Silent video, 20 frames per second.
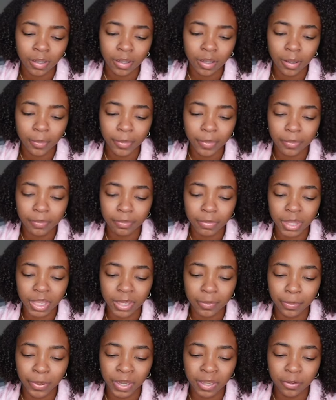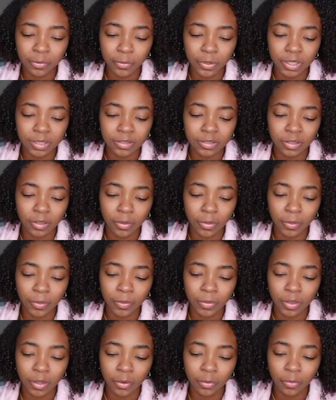Um, the pinned ones are
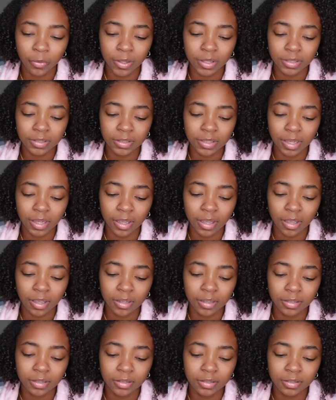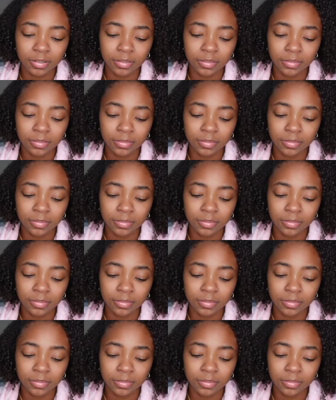the ones I, uh,